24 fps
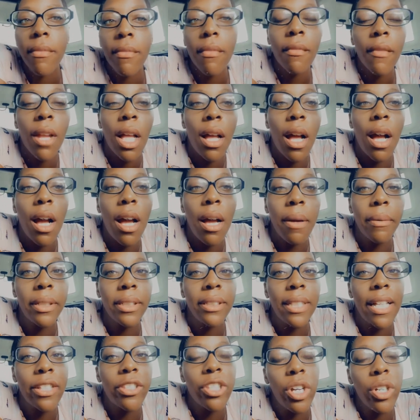Cause
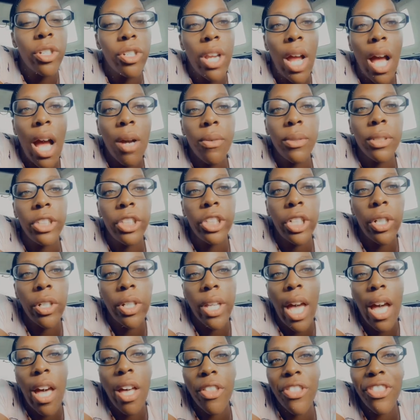I told y'all I would show
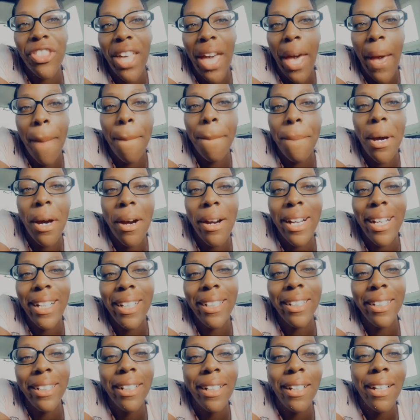y'all that
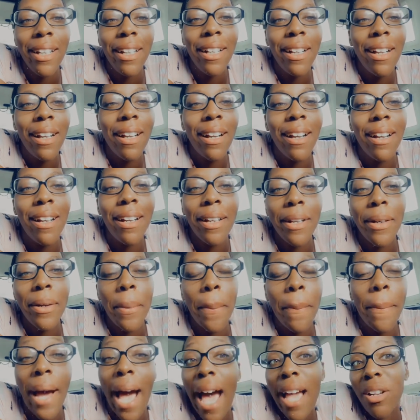part.
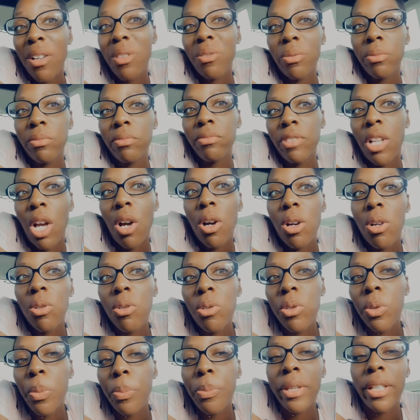But I don't
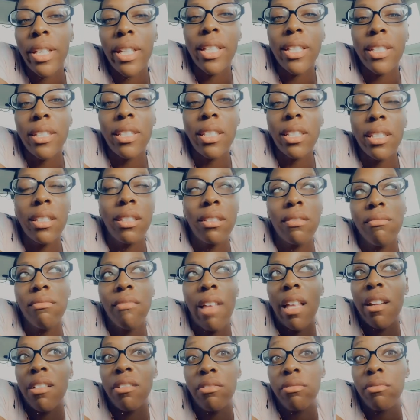know, because I
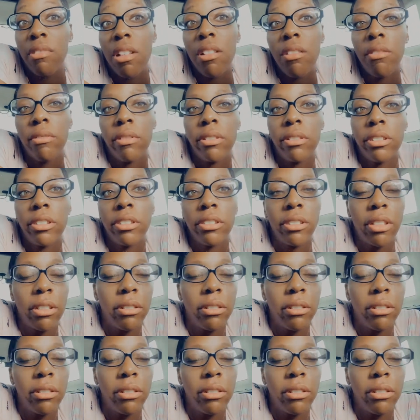don't know. I just don't